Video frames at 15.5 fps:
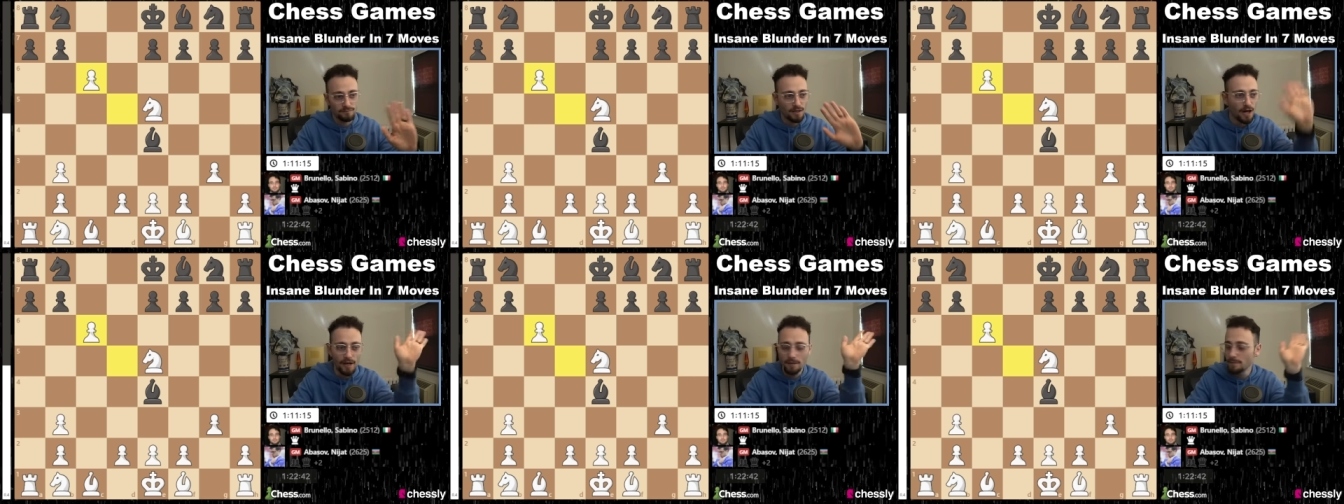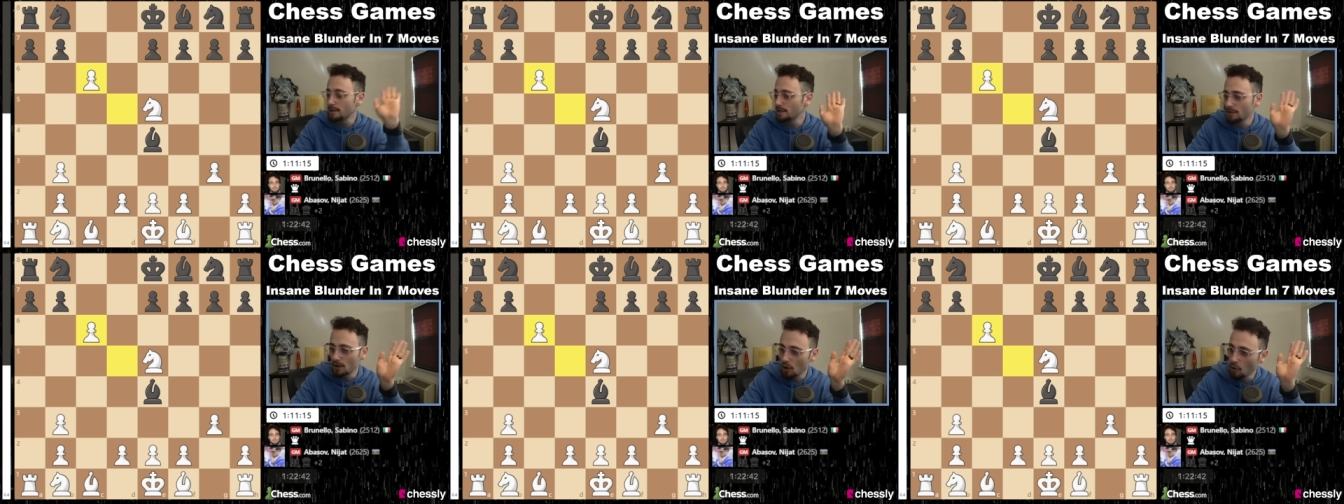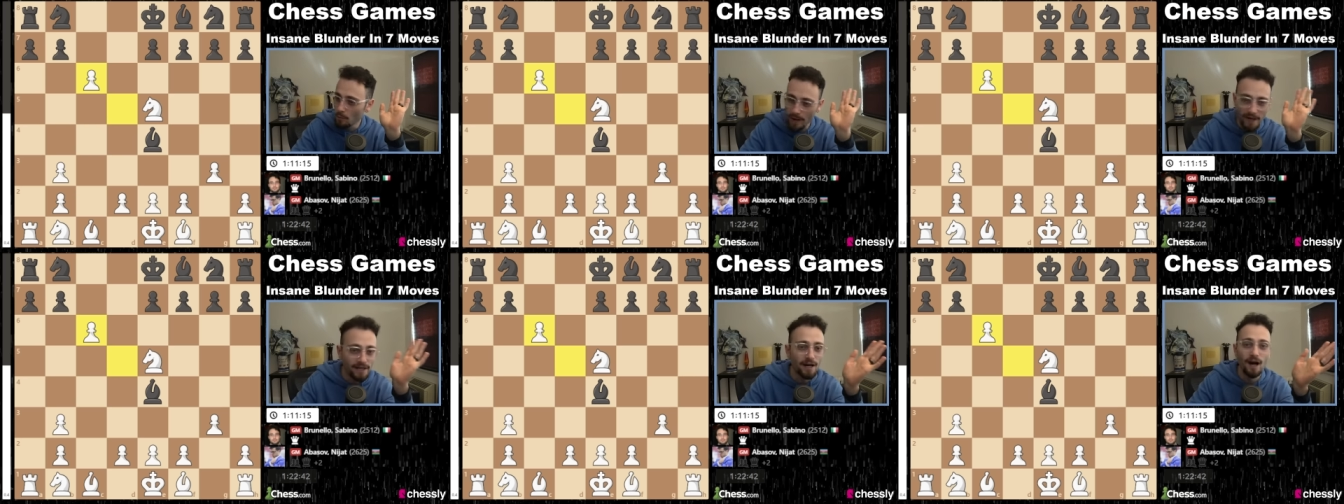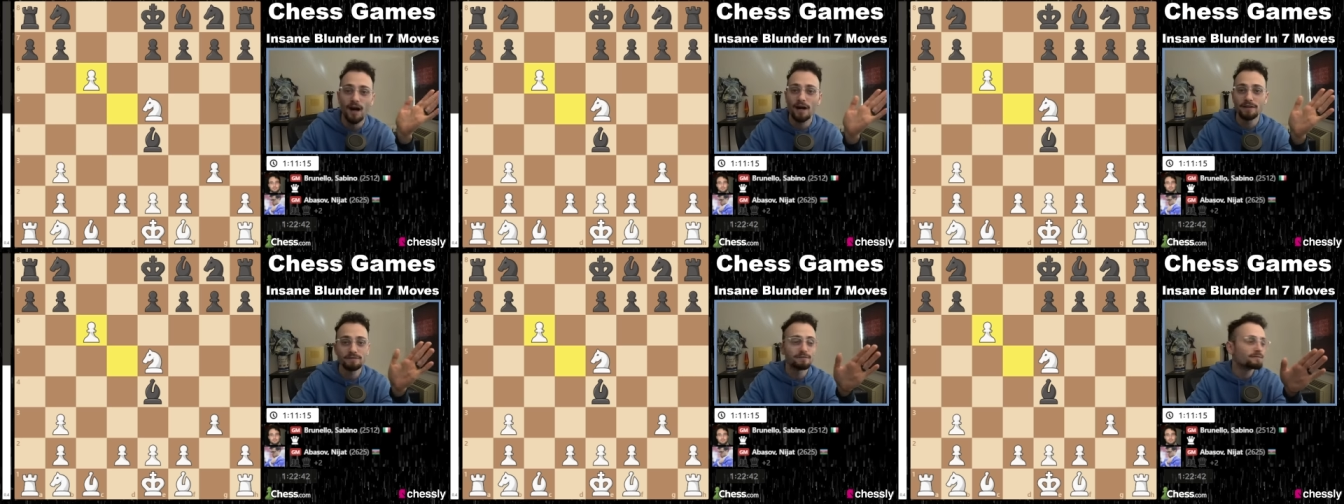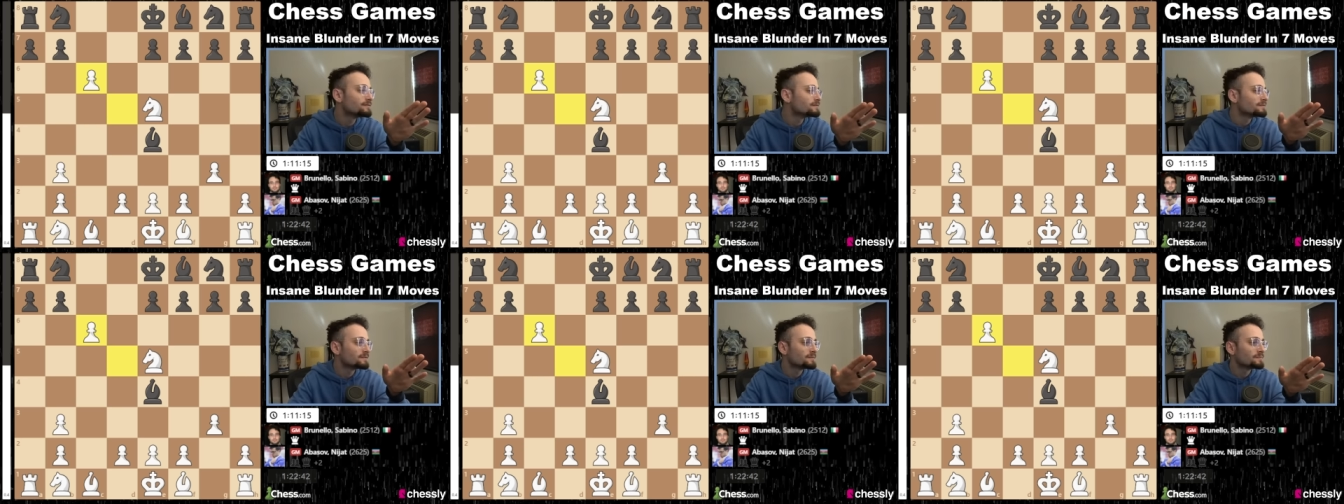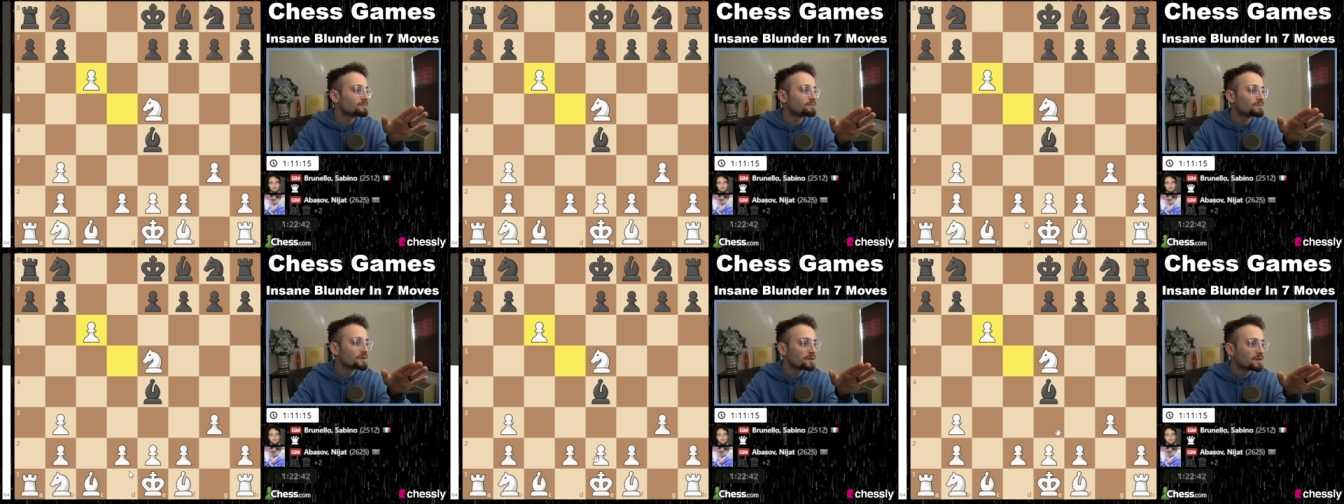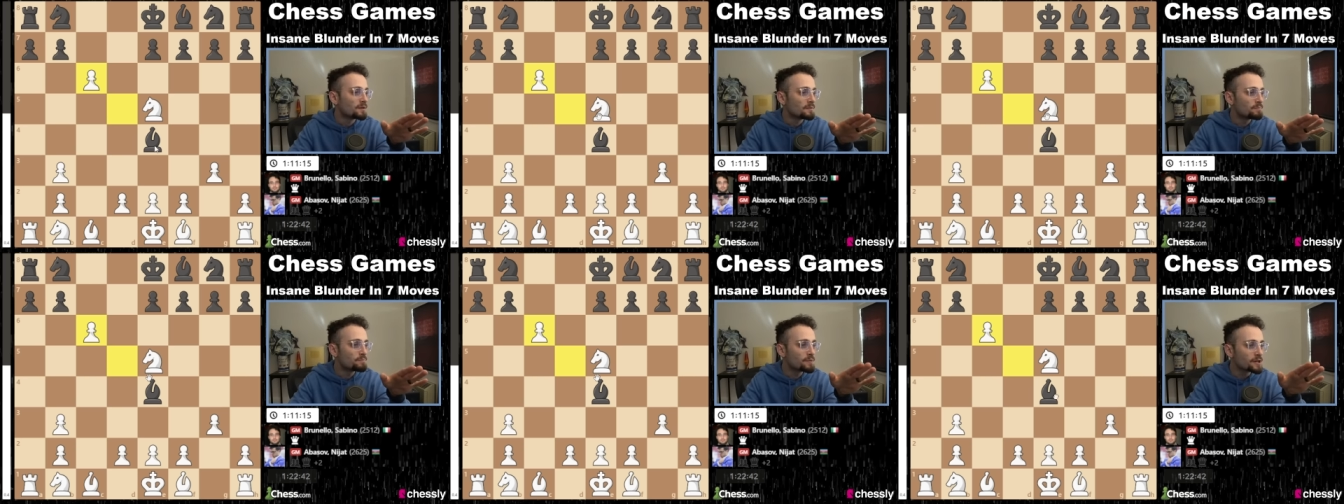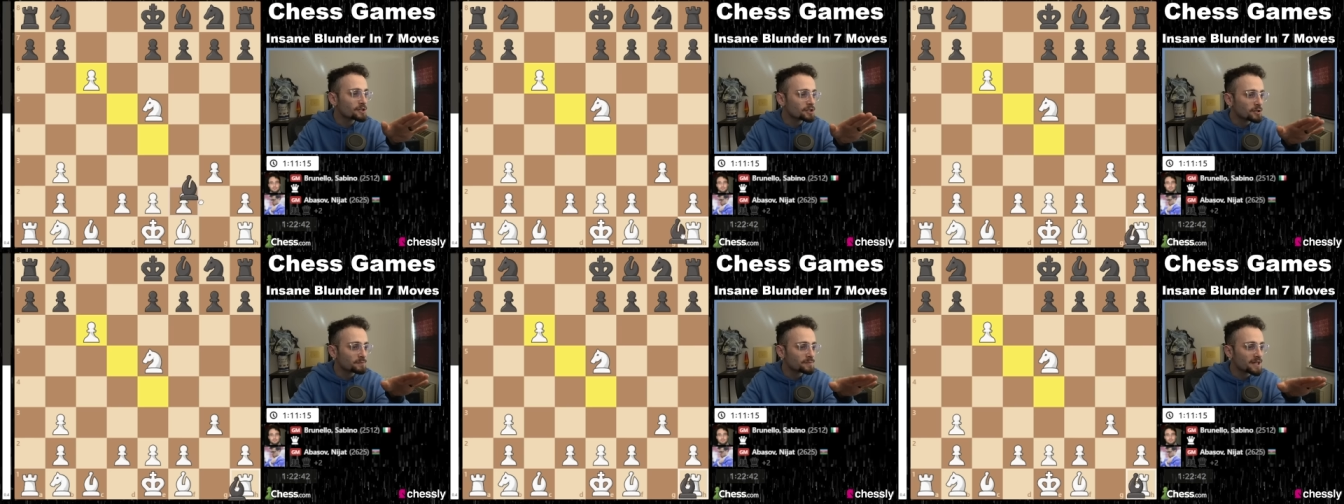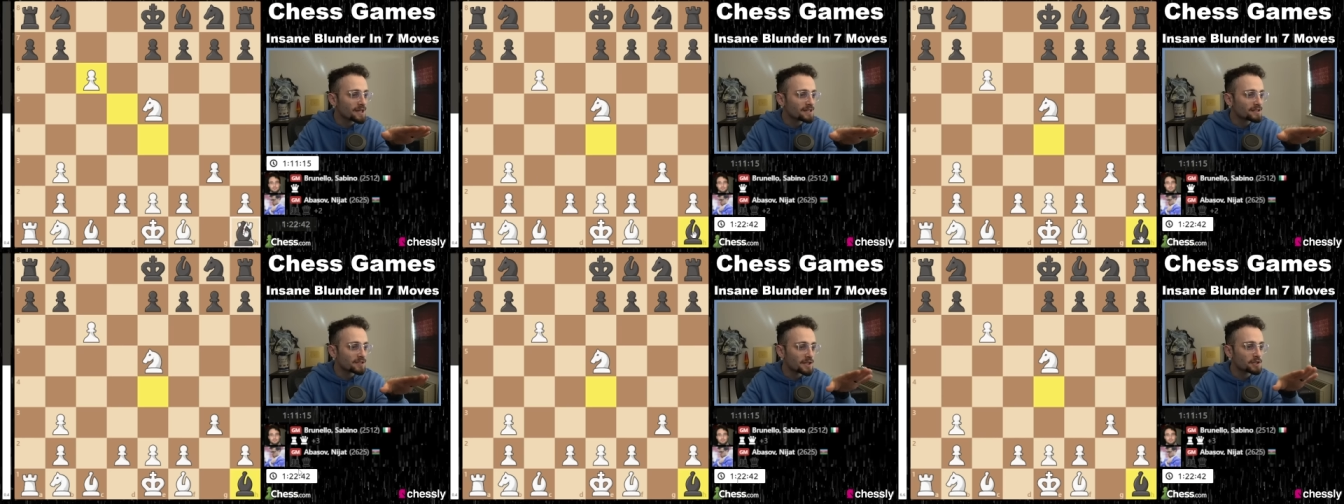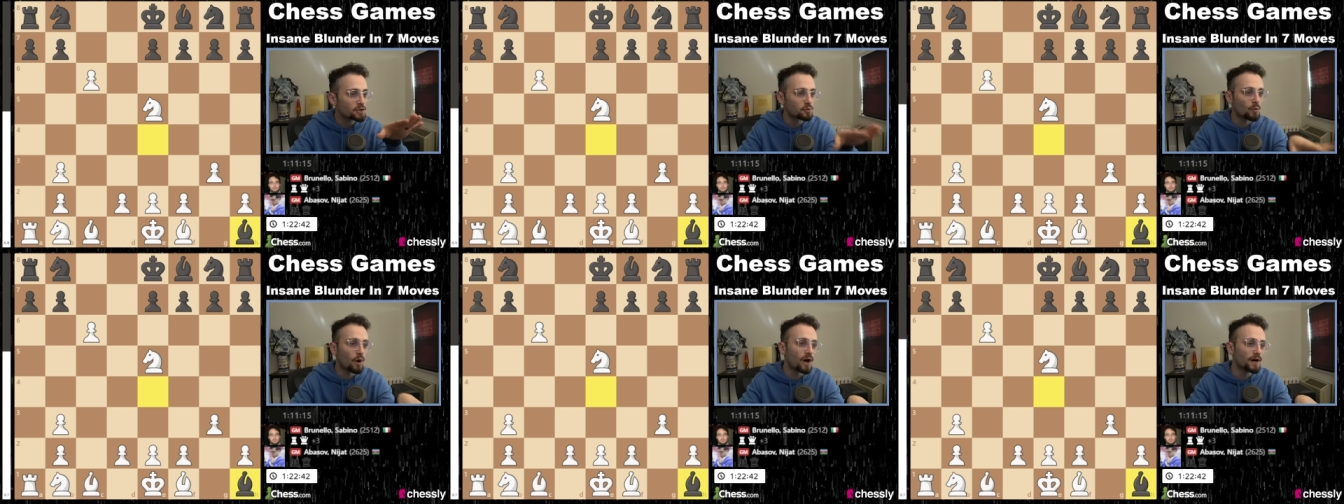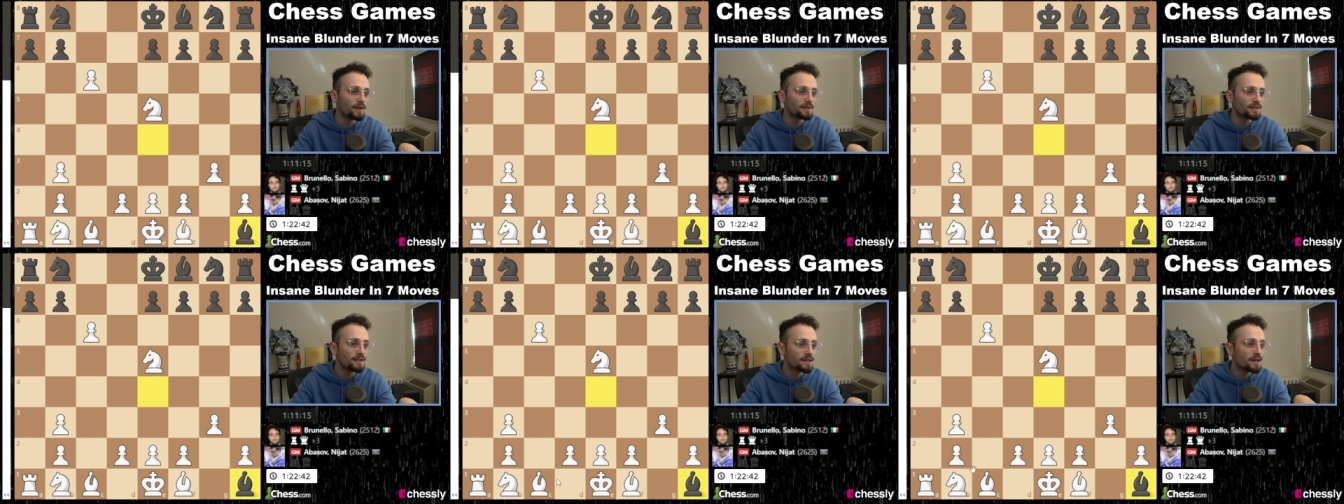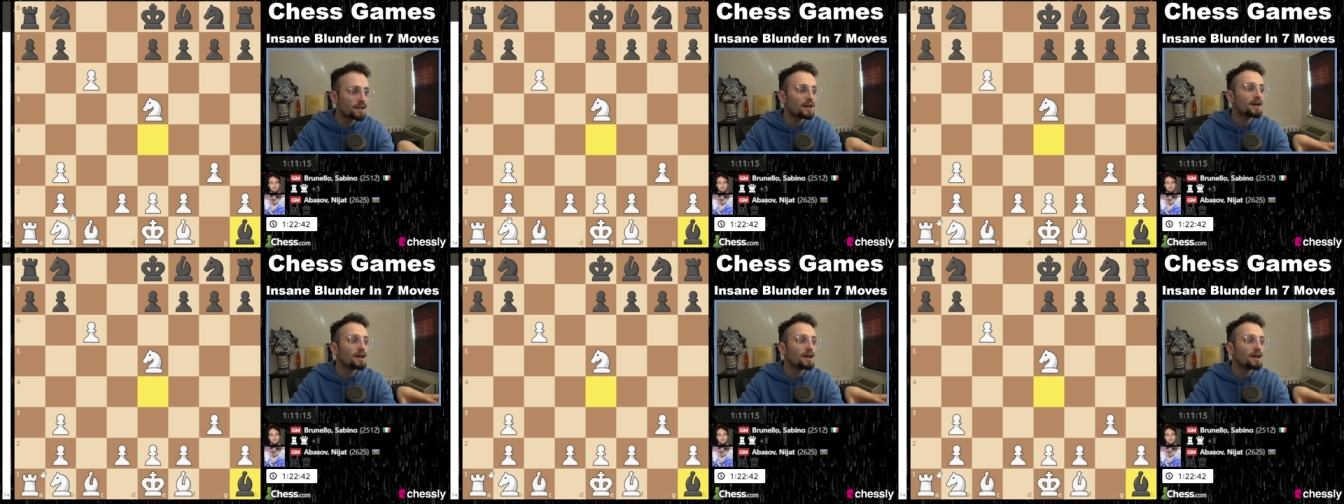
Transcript: I mean, oh my god. Bishop takes h1